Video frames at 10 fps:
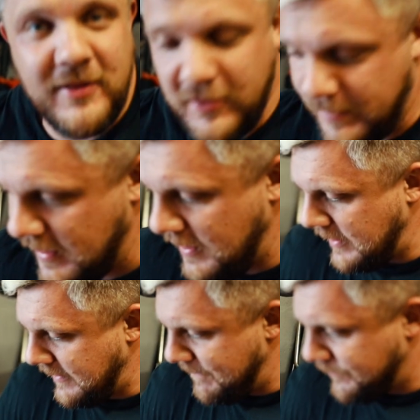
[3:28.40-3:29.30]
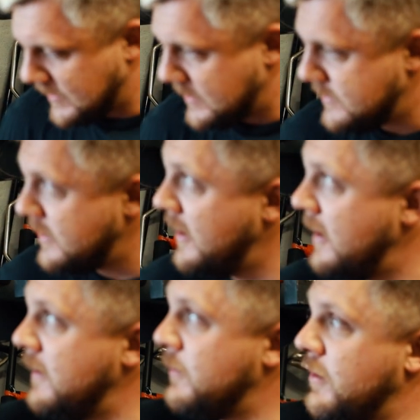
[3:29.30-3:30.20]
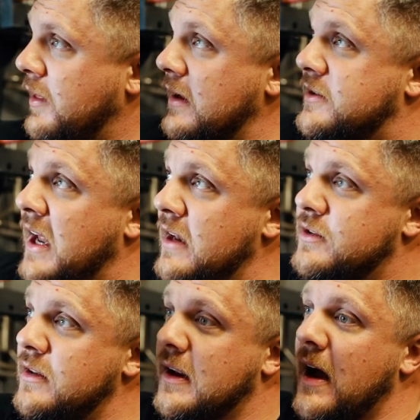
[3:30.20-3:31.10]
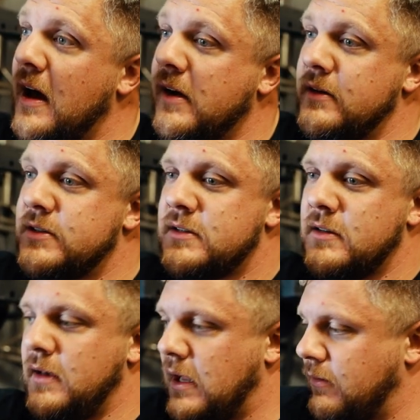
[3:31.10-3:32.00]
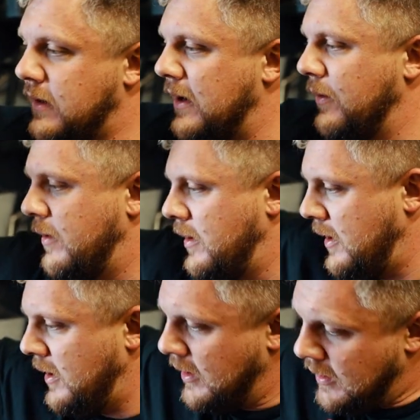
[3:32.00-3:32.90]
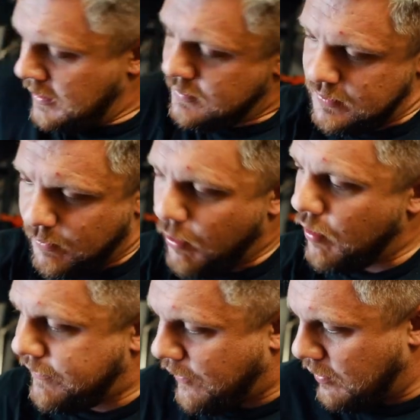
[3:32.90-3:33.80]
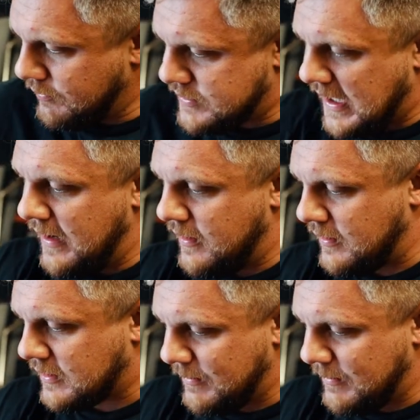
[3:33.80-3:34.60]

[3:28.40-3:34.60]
a little bit because uh, with the extension, the guttering's now down, so the water falls in and